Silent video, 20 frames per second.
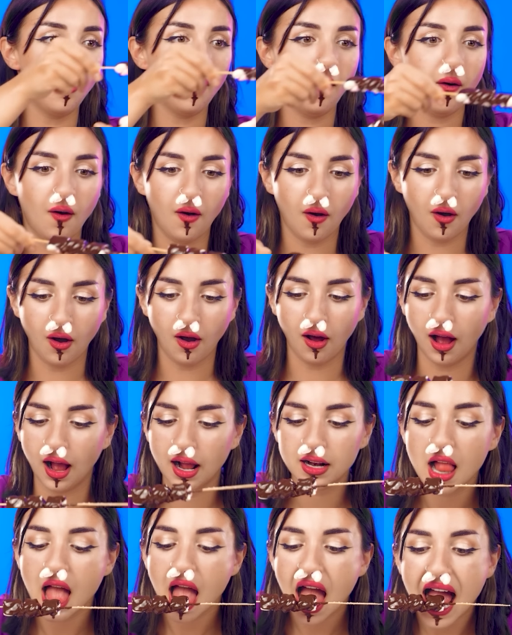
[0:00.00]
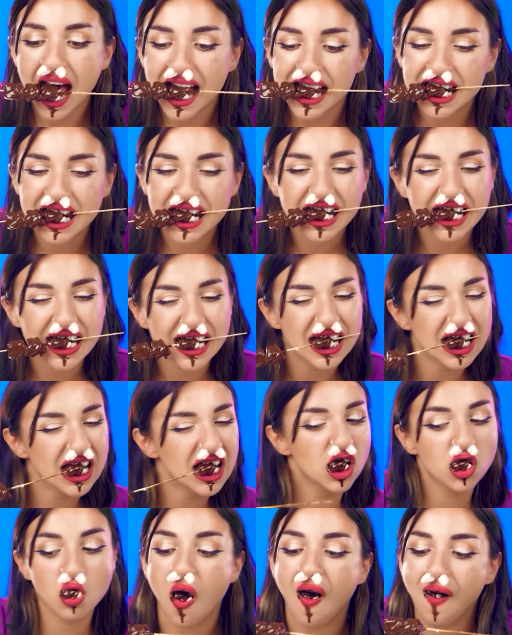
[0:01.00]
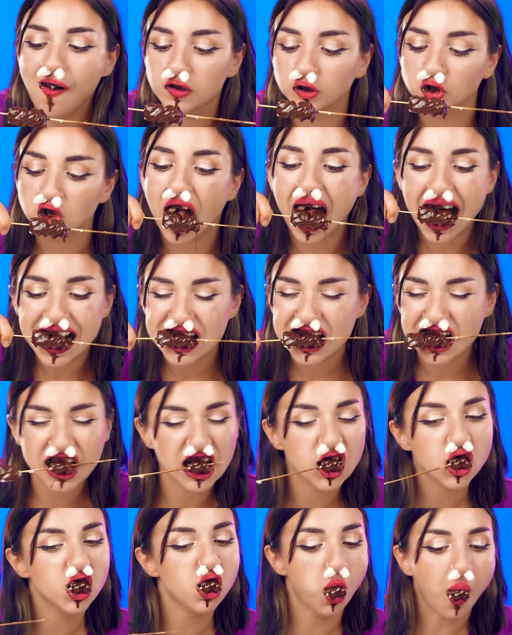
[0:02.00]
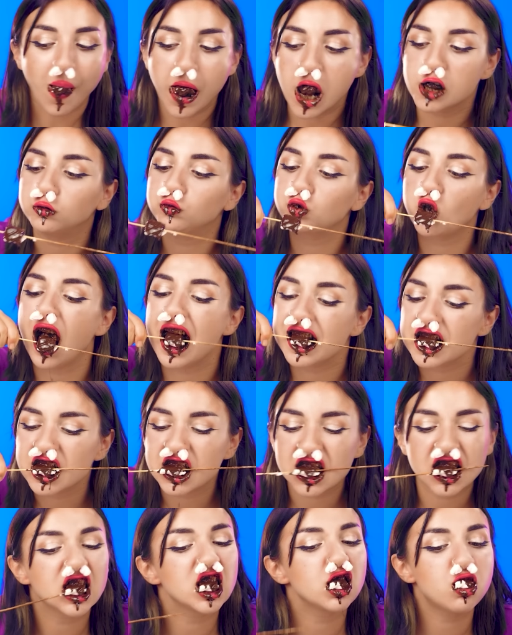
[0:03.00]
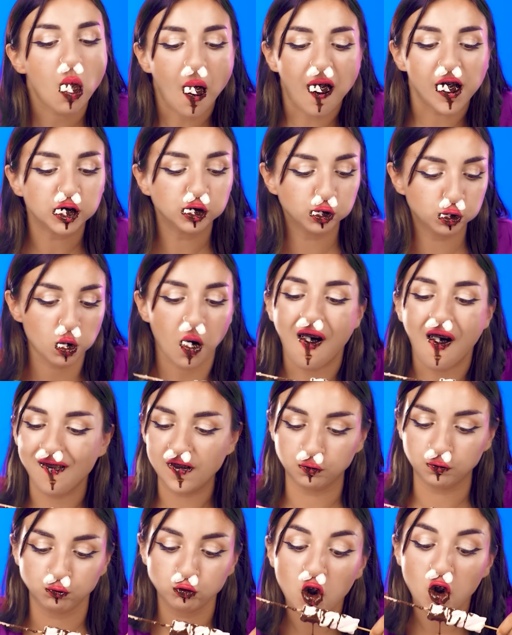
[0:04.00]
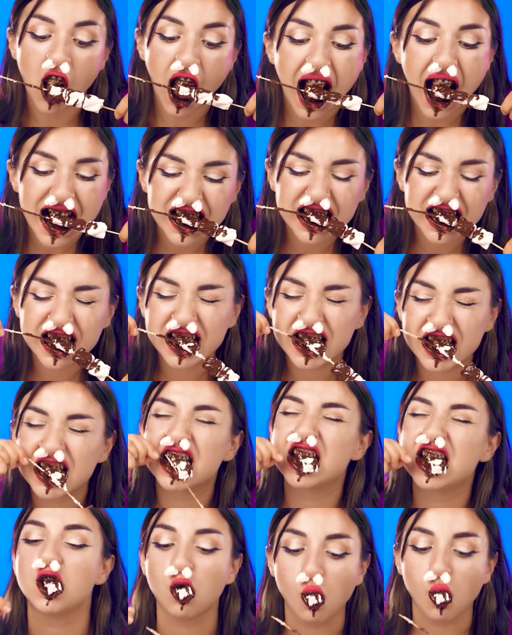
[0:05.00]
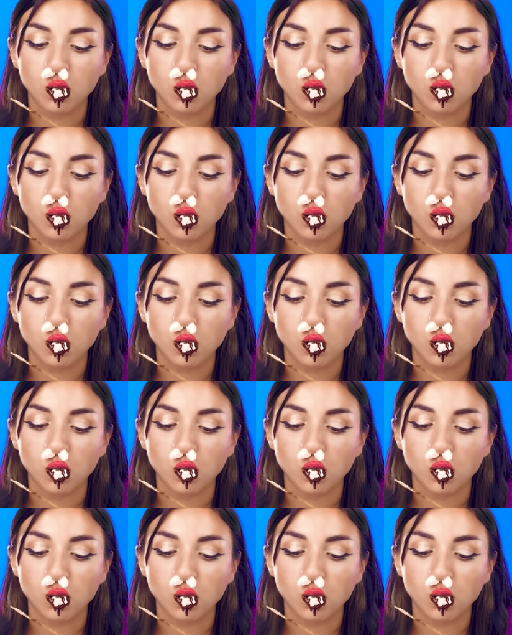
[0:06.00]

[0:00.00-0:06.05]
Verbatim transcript: Sorry, Kate, but these marshmallows are all mine. I'm gonna eat them all myself. Just like that, one